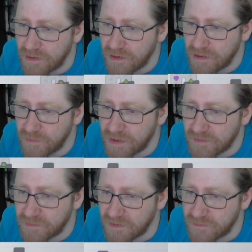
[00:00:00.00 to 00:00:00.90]
and we have
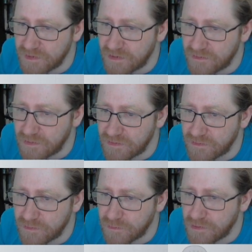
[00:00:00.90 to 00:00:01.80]
space for that, so
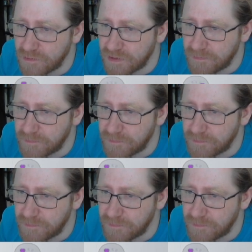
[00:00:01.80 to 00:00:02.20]
it's totally okay.